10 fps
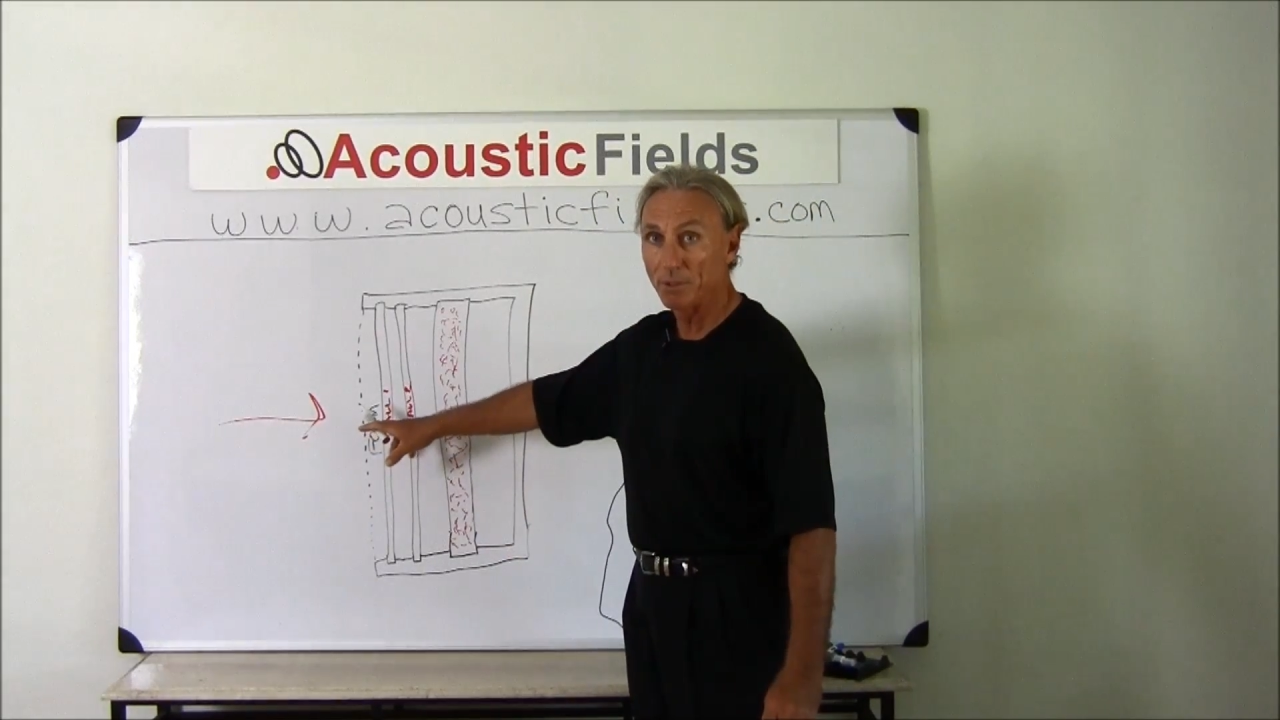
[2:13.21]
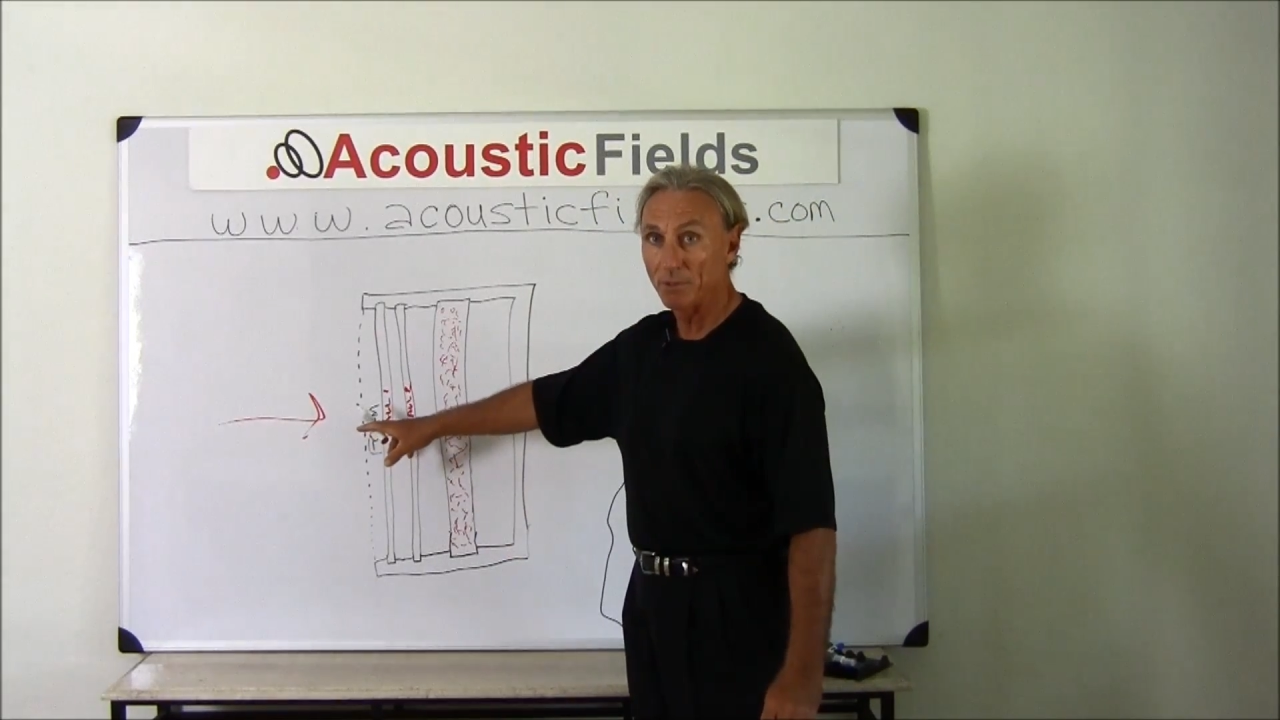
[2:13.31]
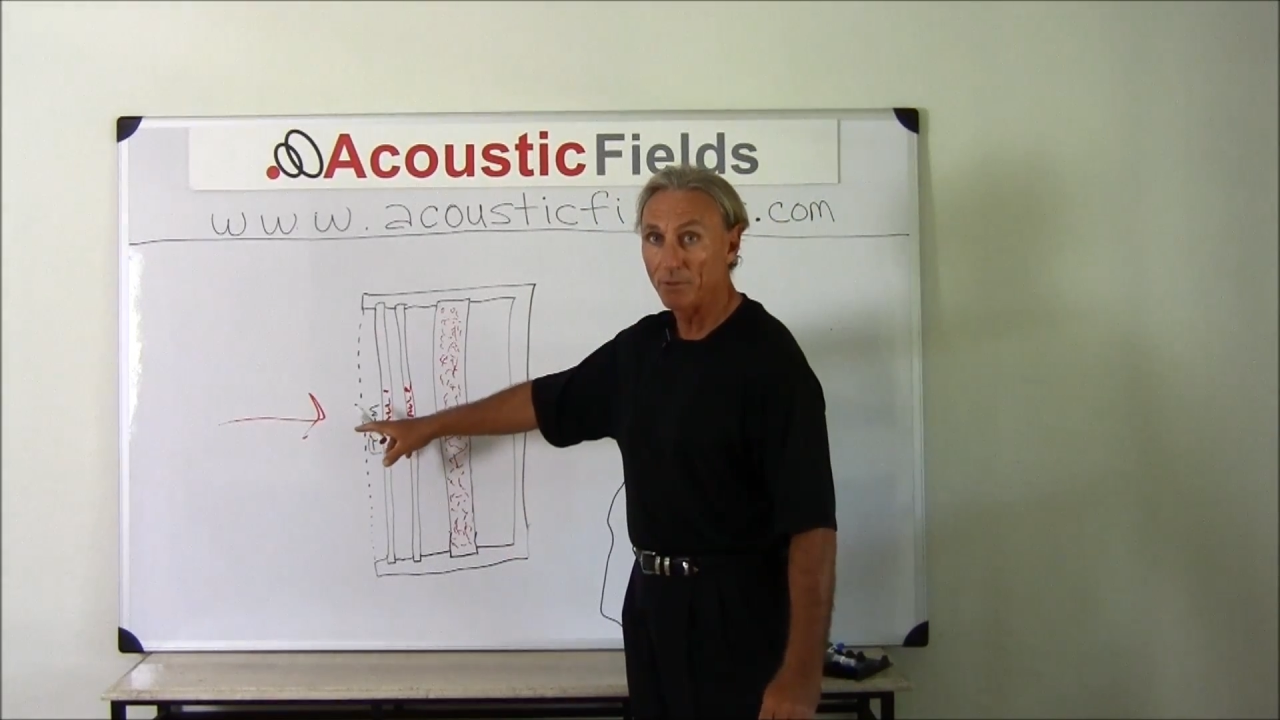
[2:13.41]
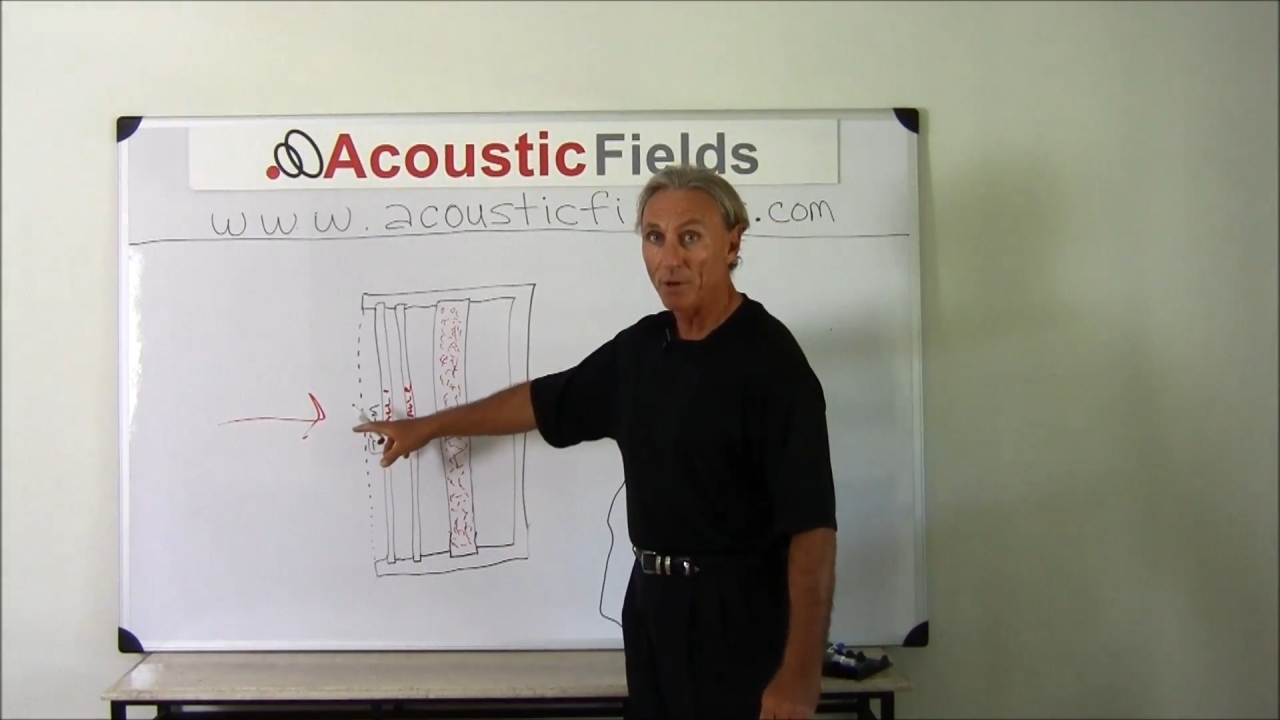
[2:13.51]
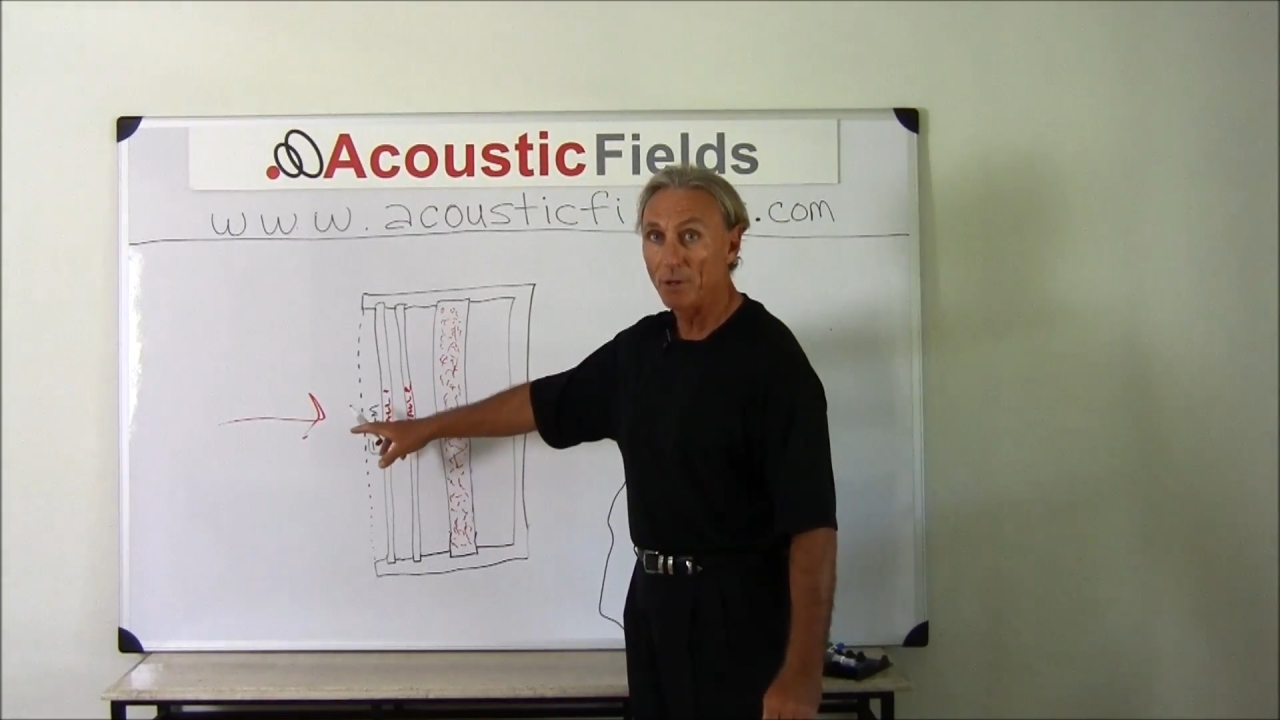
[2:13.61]
with
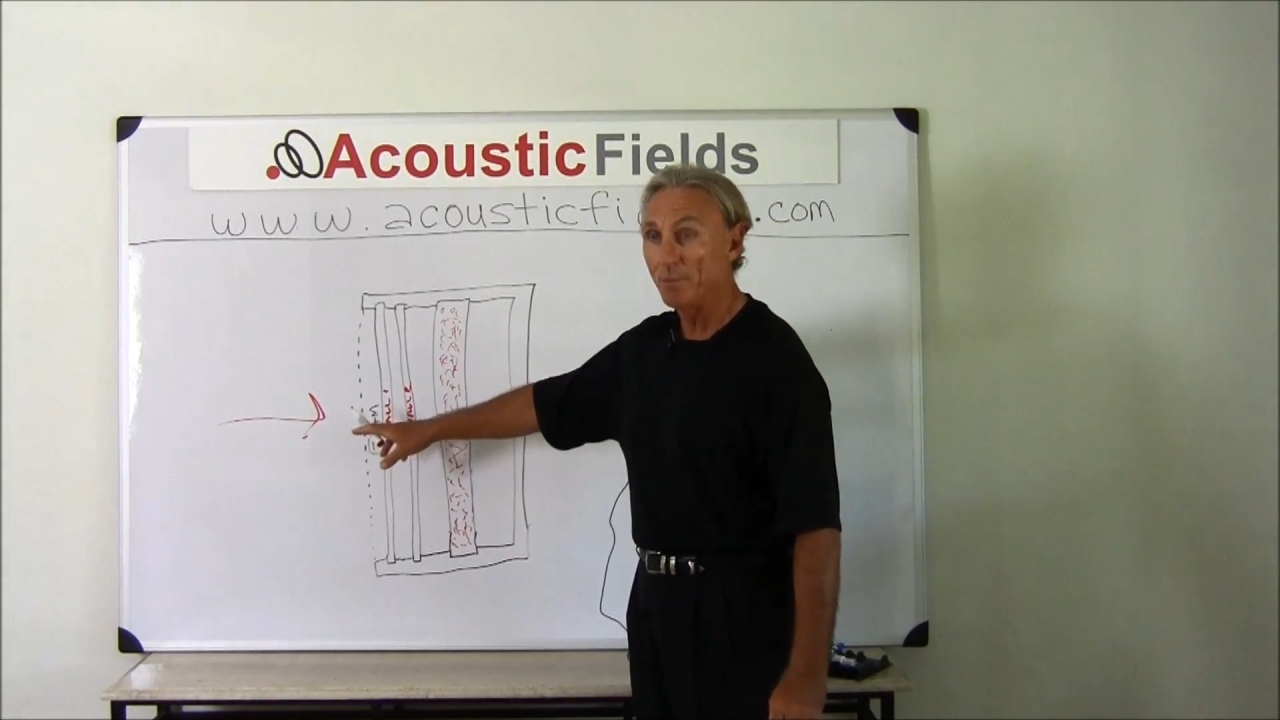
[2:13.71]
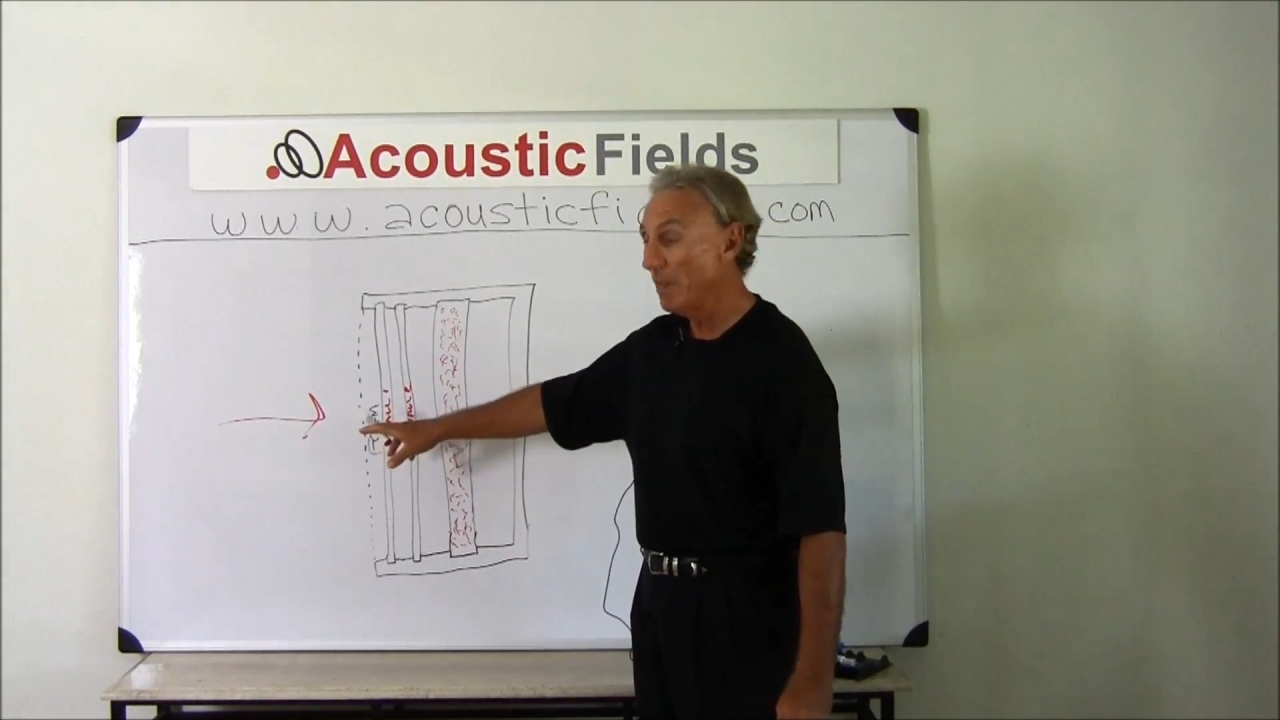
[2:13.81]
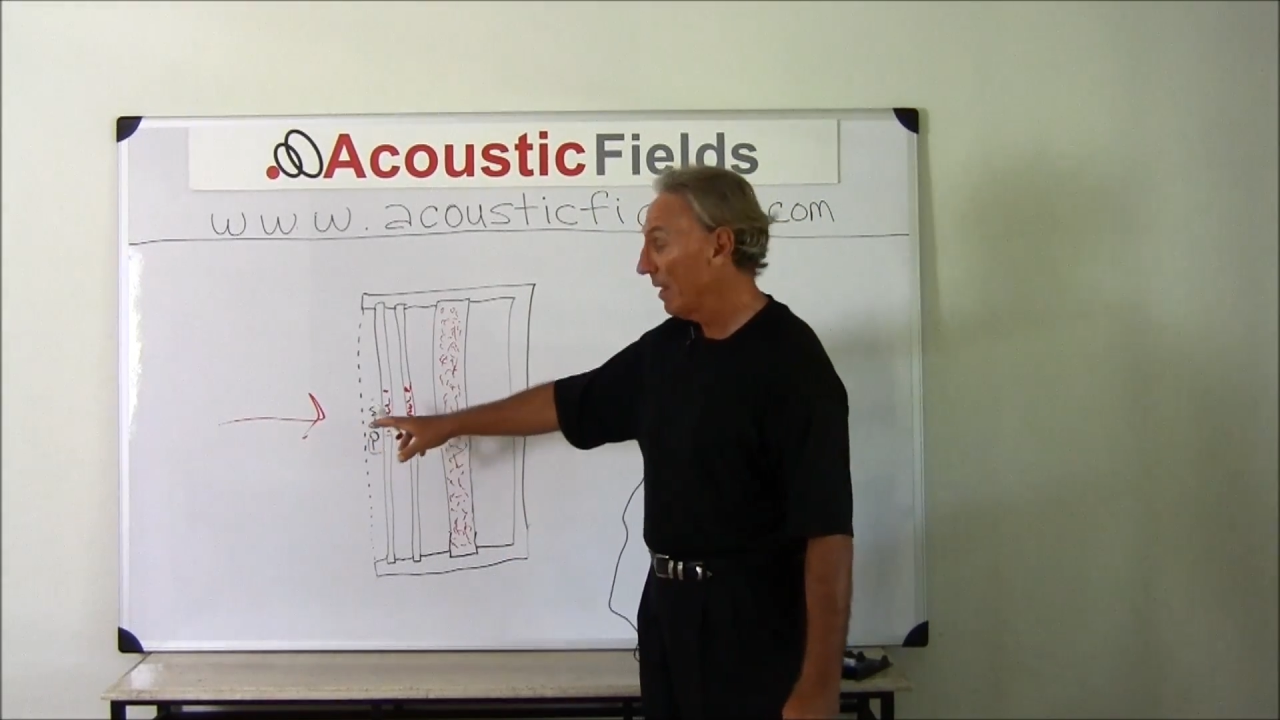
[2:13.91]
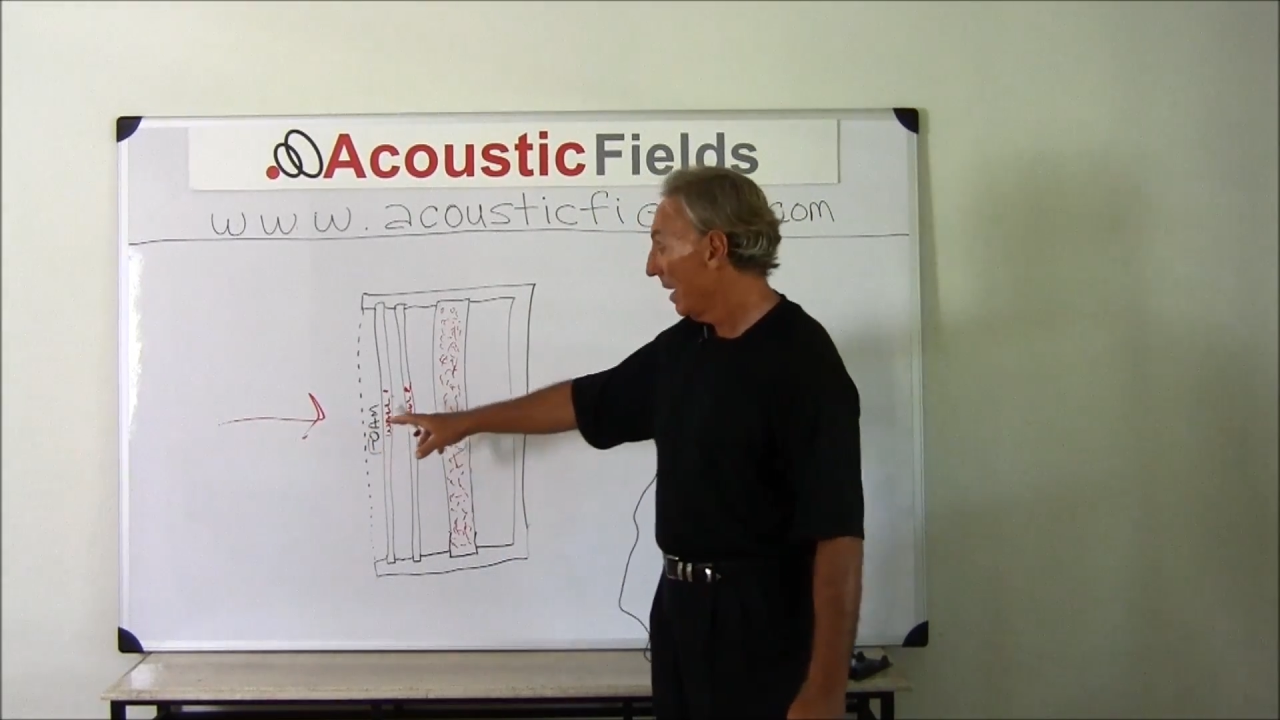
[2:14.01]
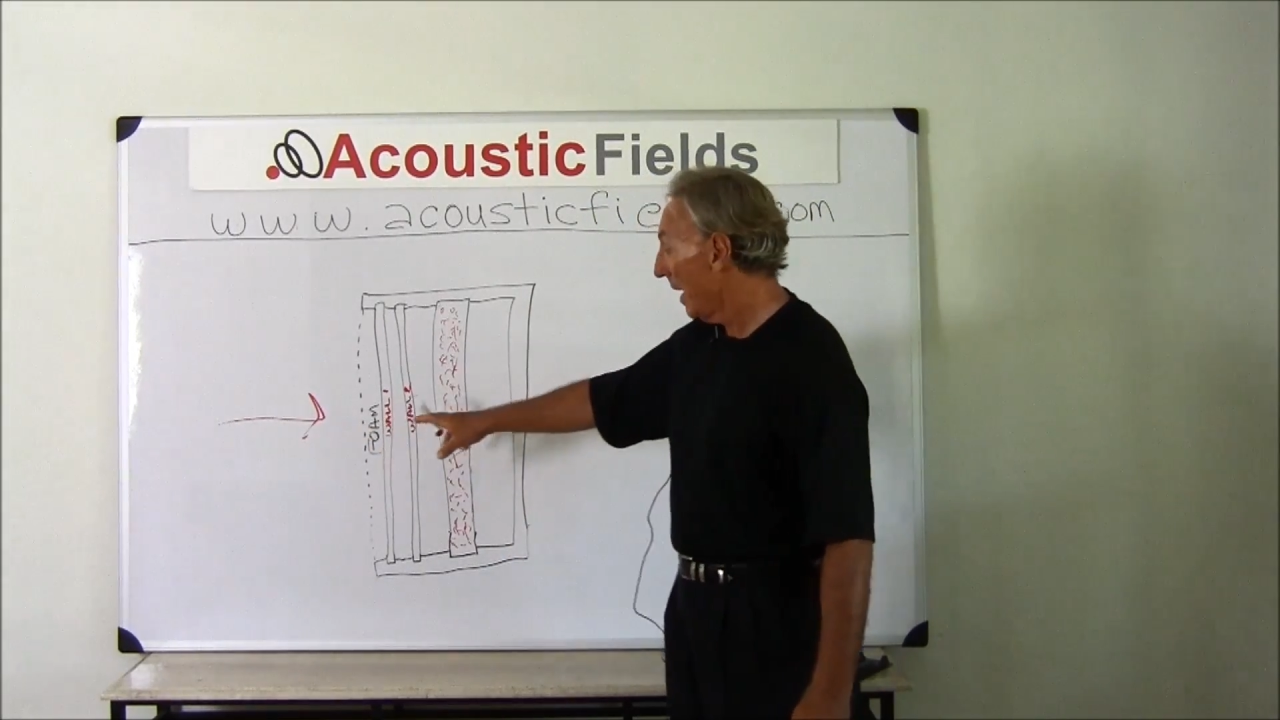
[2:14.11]
the foam.